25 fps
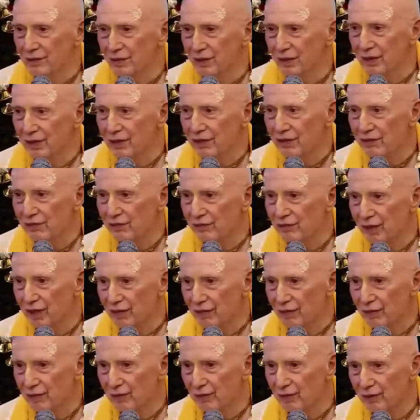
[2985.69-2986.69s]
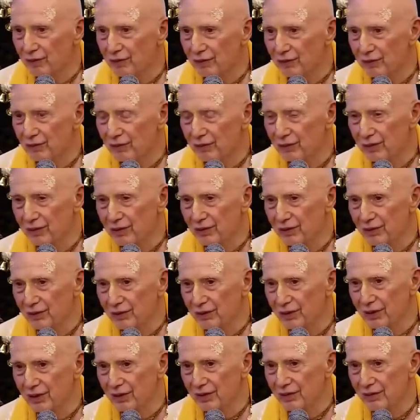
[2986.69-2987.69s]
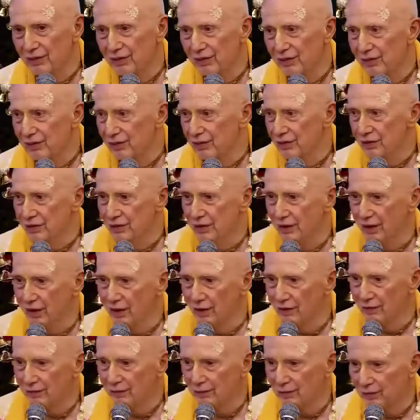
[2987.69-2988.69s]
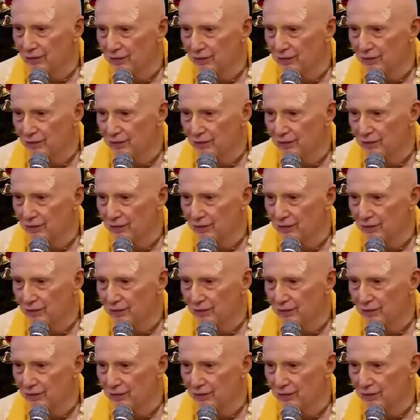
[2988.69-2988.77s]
what is favorable to Krishna consciousness is love,